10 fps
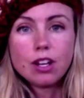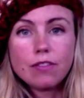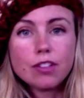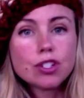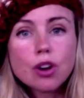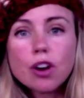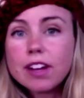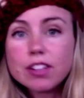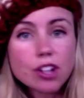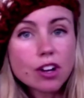For sure,
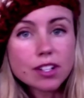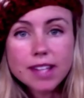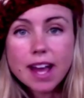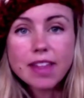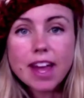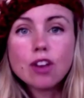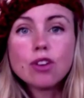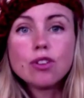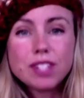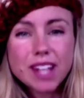there's doctors out there
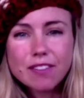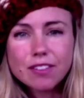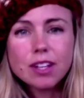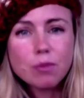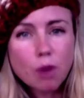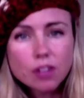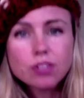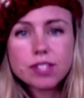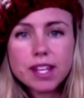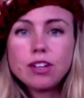who definitely want
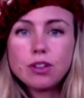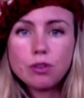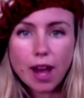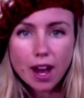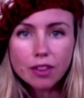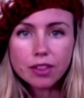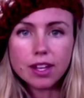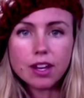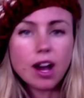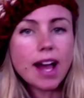to see you
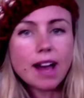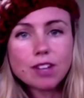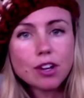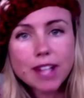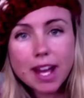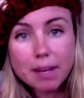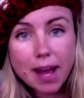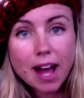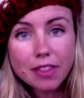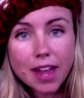healthy. I have no doubt
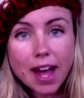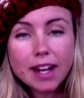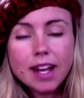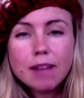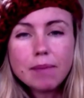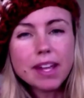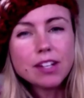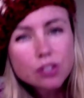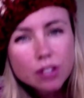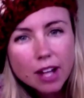about that. But they
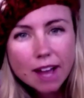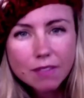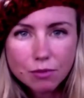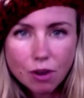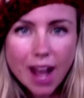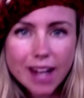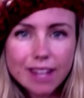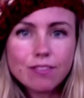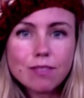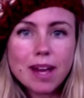do not have the right
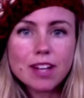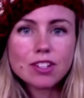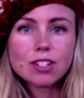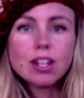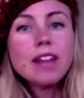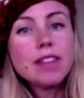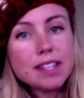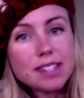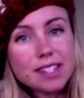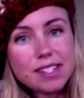information. They're
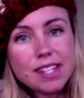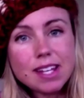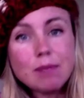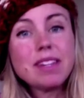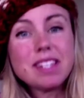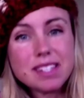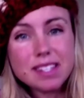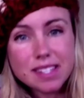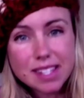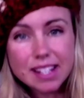sincere, but they're
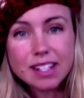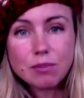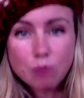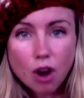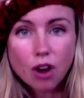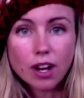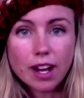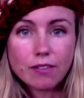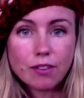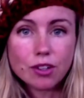sincerely wrong,
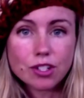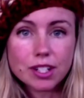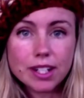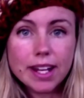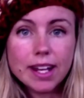unfortunately.